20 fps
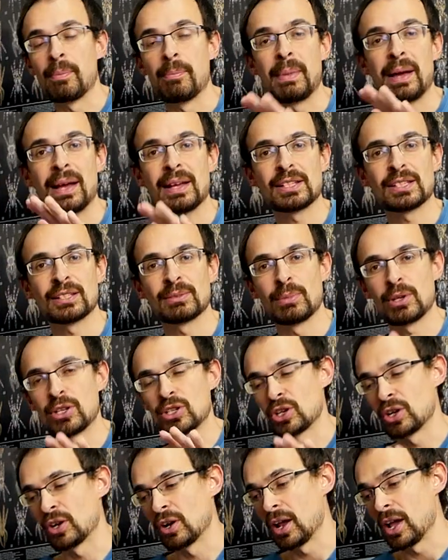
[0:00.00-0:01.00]
males
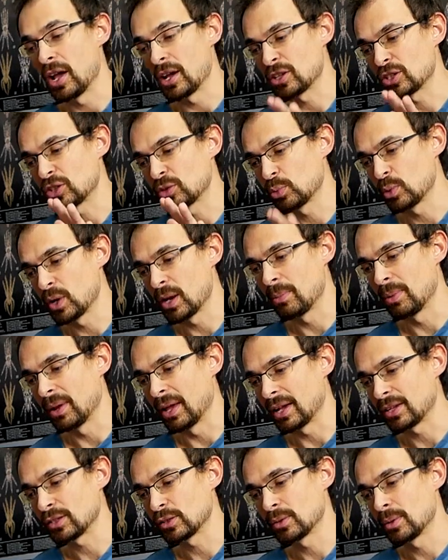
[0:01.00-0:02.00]
mature
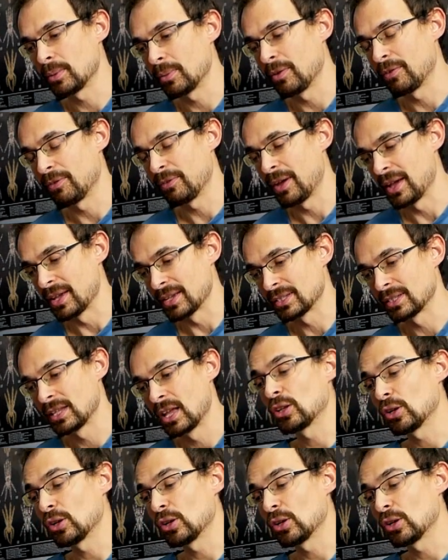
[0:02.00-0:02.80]
extremely fast.